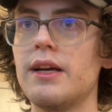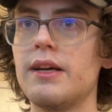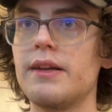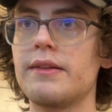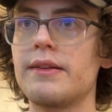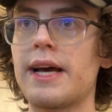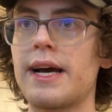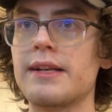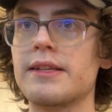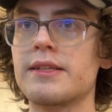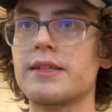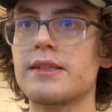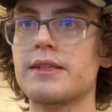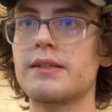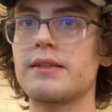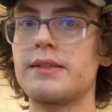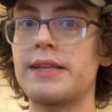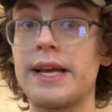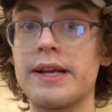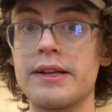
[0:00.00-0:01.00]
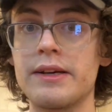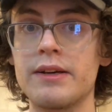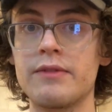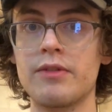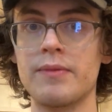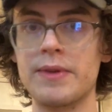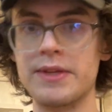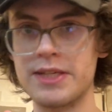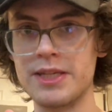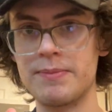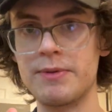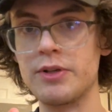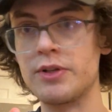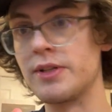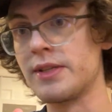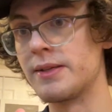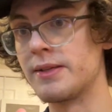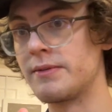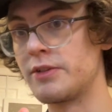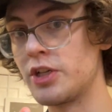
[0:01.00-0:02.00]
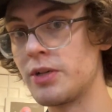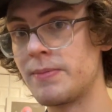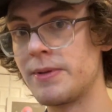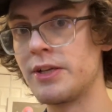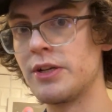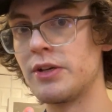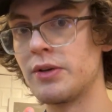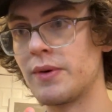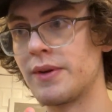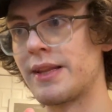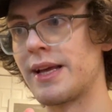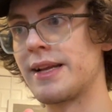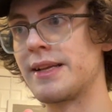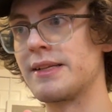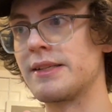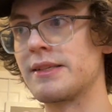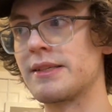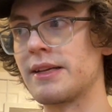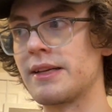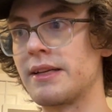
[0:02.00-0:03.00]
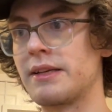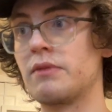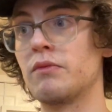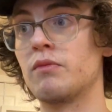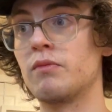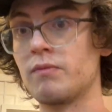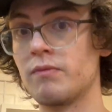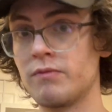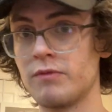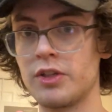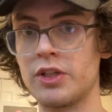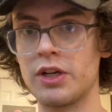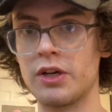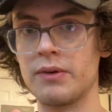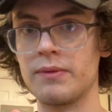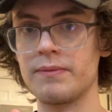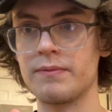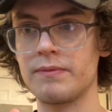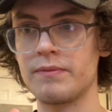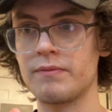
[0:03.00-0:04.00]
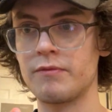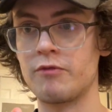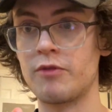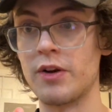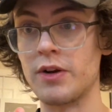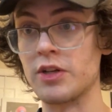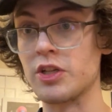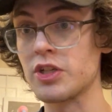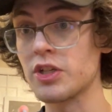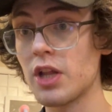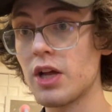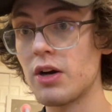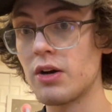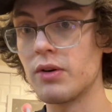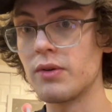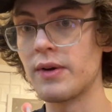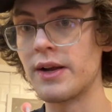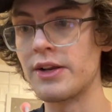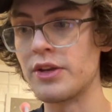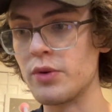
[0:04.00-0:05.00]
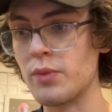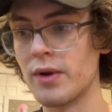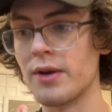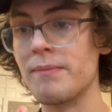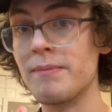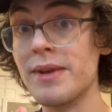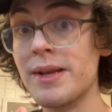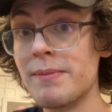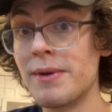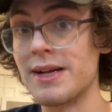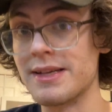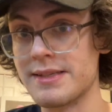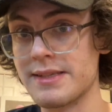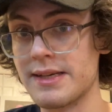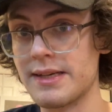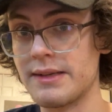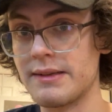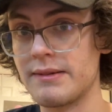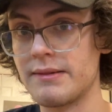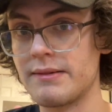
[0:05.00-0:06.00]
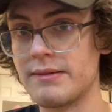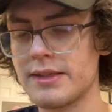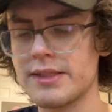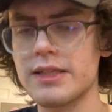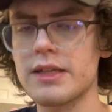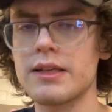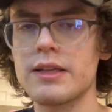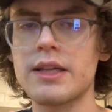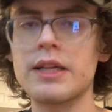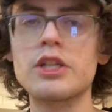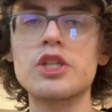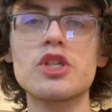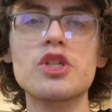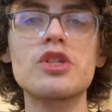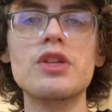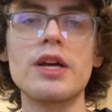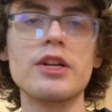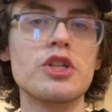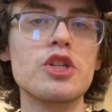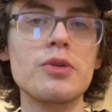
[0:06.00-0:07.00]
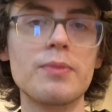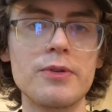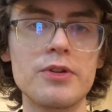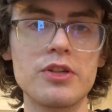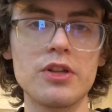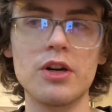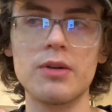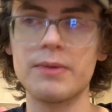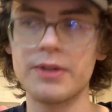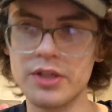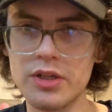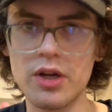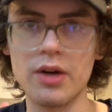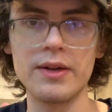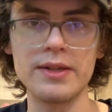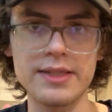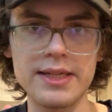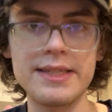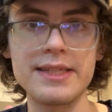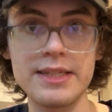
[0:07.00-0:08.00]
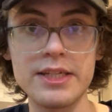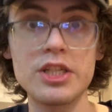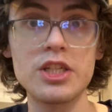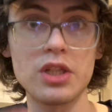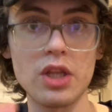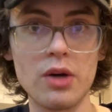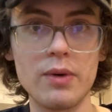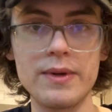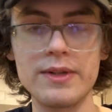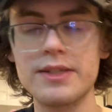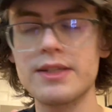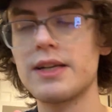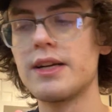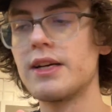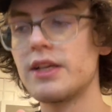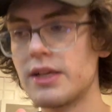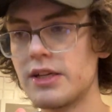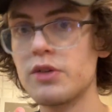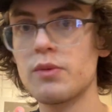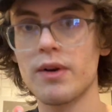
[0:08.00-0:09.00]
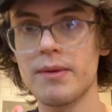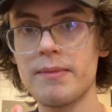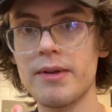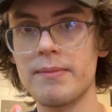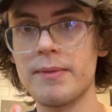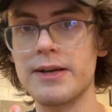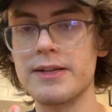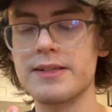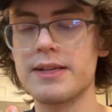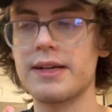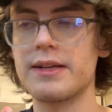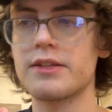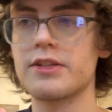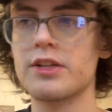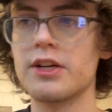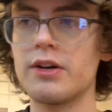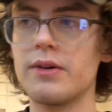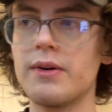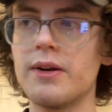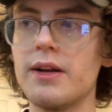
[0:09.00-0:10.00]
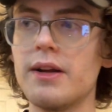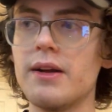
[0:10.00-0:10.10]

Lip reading: that's data from the CPU to the GPU, and that is like, you know, very slow, and you want to minimize that. It's like, it's not super slow, but you know, it's the slowest. You want to minimize that. So